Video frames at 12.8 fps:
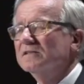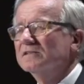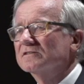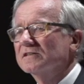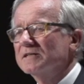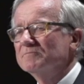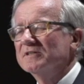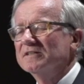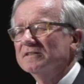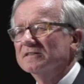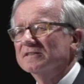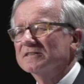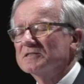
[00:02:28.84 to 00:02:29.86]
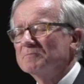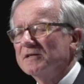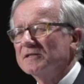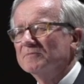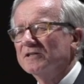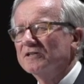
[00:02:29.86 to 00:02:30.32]
So let me
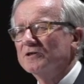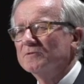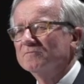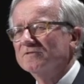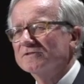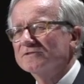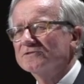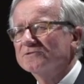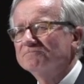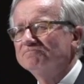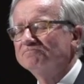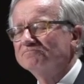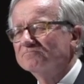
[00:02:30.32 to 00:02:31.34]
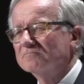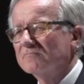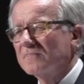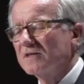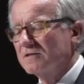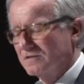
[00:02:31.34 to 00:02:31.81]
explain my hopefulness.
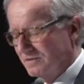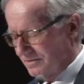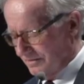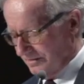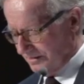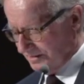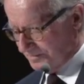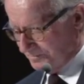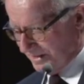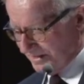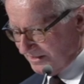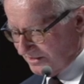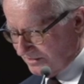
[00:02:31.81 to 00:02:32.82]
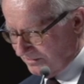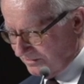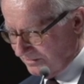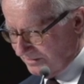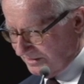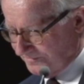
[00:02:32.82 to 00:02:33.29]
It's based
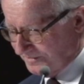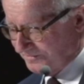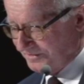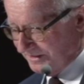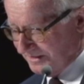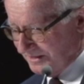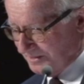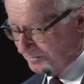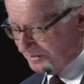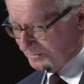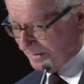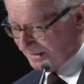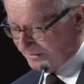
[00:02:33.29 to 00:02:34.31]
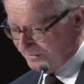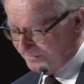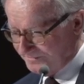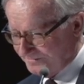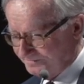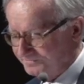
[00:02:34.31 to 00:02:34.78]
on a 50-year
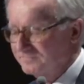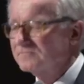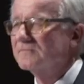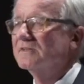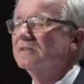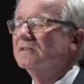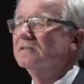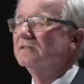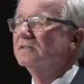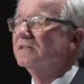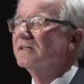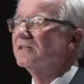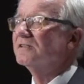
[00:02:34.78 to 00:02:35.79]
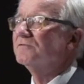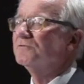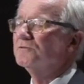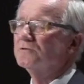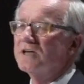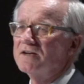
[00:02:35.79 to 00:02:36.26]
perspective. And
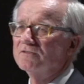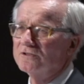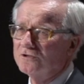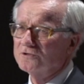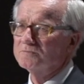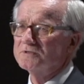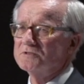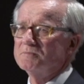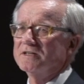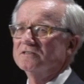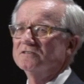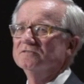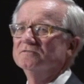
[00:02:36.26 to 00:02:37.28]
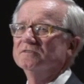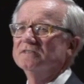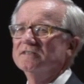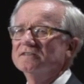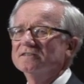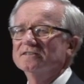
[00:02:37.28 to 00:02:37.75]
if you have a long perspective,
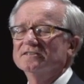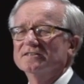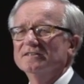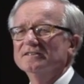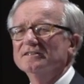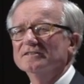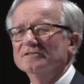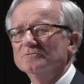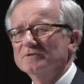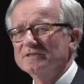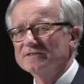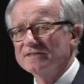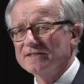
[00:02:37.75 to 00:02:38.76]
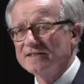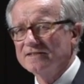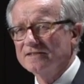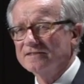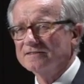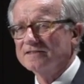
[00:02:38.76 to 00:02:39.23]
then I think it's clear that we as
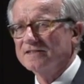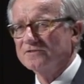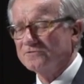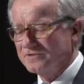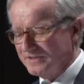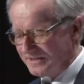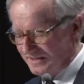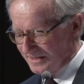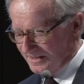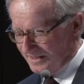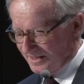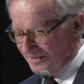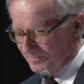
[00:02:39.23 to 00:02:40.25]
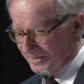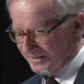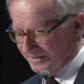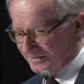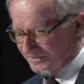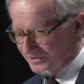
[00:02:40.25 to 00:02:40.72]
a country have
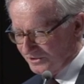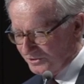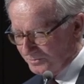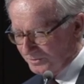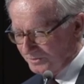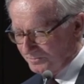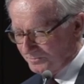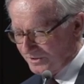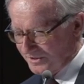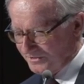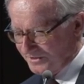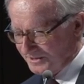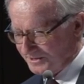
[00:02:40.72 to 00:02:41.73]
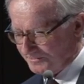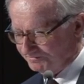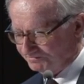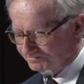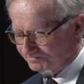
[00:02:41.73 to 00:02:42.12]
made considerable progress.